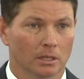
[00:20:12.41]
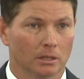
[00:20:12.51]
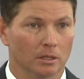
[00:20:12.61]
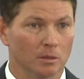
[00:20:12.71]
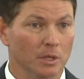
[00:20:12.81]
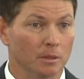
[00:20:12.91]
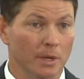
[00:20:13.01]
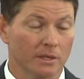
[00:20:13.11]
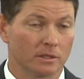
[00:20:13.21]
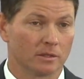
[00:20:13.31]
going to be the
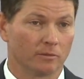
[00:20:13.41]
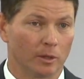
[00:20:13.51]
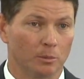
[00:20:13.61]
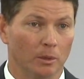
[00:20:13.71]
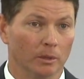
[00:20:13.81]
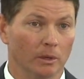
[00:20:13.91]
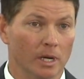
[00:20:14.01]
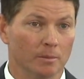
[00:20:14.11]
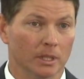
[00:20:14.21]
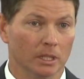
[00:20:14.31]
basis of our
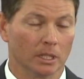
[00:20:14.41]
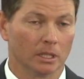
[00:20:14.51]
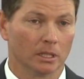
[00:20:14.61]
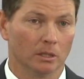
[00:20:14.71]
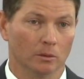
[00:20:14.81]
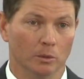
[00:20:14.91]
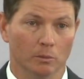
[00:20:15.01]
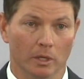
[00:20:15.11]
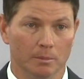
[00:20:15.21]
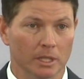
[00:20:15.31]
program. And, you know, we
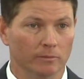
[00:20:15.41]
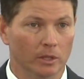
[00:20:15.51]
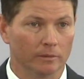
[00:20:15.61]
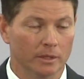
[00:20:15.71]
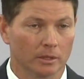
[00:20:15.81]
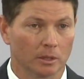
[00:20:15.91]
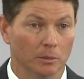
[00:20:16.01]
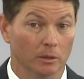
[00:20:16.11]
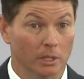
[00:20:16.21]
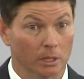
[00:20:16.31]
want to be involved in the
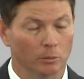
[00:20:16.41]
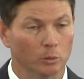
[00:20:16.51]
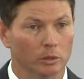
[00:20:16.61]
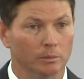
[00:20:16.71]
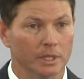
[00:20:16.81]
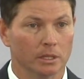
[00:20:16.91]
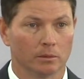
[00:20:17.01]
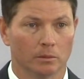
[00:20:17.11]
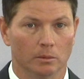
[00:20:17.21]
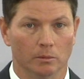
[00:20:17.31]
community, and we will be.
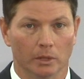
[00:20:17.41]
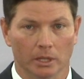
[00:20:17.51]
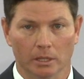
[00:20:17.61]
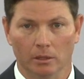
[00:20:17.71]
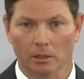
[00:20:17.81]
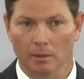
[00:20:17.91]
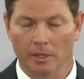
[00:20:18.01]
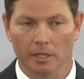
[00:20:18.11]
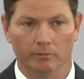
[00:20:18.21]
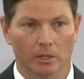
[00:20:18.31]
We want to get our
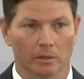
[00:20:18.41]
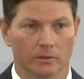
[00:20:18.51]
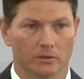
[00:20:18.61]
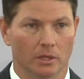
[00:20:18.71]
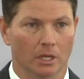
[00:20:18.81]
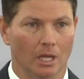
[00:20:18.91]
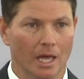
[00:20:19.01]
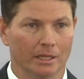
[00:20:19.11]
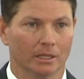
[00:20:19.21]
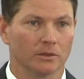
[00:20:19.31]
alumni involved. There's a
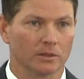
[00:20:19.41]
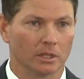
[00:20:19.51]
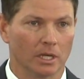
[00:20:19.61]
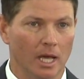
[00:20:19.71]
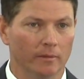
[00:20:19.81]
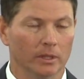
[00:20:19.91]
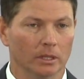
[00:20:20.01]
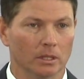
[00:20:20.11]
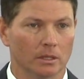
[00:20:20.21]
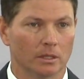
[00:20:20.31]
lot that goes into
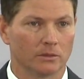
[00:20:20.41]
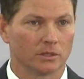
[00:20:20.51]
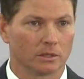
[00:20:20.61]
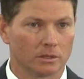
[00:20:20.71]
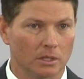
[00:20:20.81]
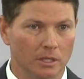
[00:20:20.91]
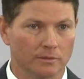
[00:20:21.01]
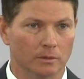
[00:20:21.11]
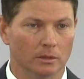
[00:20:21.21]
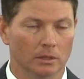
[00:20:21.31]
having a
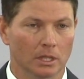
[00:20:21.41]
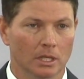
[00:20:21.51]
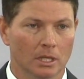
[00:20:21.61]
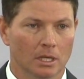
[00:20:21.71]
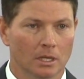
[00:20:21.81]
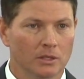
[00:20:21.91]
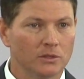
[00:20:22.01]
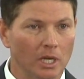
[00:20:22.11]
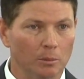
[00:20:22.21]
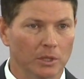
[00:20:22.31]
successful
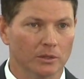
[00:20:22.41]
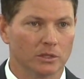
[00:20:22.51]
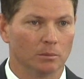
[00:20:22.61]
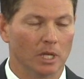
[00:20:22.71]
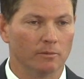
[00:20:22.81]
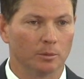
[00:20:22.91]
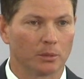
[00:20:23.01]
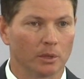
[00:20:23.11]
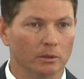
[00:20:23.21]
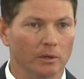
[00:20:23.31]
championship level
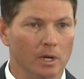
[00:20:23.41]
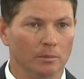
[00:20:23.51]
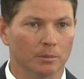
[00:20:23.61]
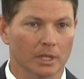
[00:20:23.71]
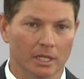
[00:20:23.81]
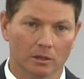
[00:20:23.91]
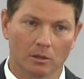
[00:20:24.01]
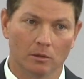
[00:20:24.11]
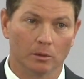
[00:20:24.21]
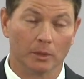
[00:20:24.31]
program, but at the
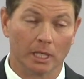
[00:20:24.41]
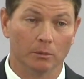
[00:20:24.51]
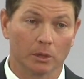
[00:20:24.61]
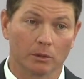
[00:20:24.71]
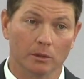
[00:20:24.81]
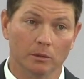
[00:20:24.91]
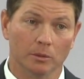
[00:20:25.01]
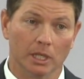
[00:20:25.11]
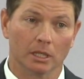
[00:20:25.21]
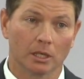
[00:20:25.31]
core, we got to recruit,
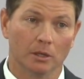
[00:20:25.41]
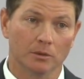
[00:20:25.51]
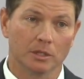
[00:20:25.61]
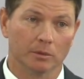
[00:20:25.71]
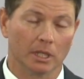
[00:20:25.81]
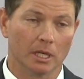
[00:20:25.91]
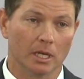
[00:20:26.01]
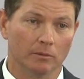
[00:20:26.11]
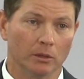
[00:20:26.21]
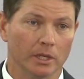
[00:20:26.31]
we got to coach, and we got to
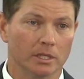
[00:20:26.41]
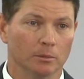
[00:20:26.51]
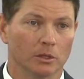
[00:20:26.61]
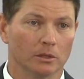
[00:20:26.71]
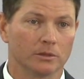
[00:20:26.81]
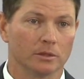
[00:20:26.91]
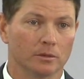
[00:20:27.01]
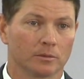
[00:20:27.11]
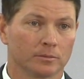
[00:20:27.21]
have a great team culture.